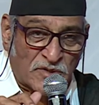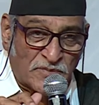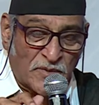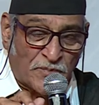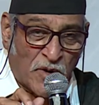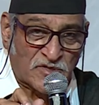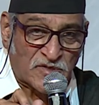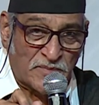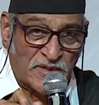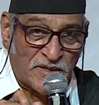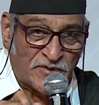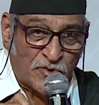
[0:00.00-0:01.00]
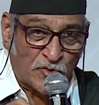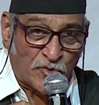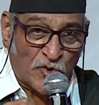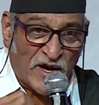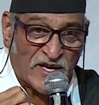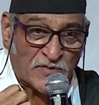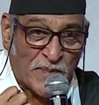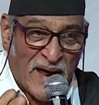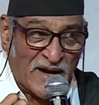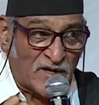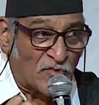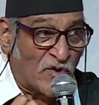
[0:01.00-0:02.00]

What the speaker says: of the possibility to expand